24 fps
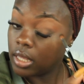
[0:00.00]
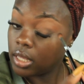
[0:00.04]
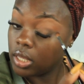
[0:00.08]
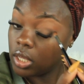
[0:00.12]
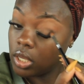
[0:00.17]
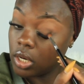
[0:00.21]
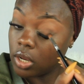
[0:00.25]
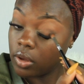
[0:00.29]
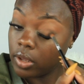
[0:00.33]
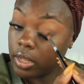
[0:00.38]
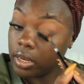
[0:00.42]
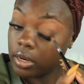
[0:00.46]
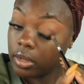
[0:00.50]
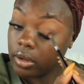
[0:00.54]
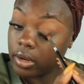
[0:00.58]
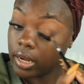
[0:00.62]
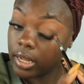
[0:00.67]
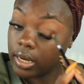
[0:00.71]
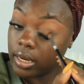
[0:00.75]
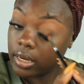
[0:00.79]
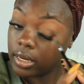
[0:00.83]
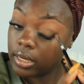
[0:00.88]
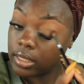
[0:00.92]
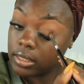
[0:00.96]
you know,
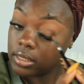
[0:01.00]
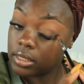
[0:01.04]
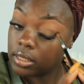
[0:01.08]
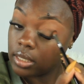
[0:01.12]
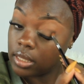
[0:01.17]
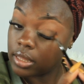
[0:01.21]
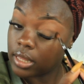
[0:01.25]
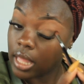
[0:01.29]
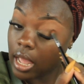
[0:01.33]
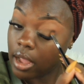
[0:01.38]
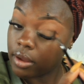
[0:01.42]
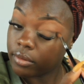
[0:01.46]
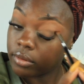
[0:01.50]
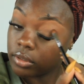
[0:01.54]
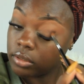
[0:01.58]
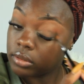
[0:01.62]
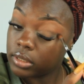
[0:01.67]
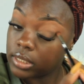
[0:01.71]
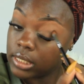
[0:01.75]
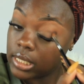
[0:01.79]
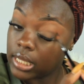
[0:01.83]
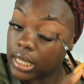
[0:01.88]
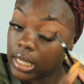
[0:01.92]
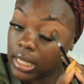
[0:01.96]
integrated into that
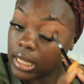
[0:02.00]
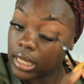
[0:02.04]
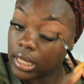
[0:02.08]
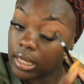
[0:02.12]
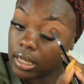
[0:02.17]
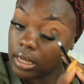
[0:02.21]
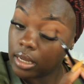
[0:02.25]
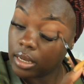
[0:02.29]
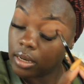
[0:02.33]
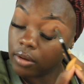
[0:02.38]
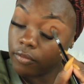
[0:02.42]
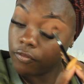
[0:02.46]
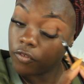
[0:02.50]
routine.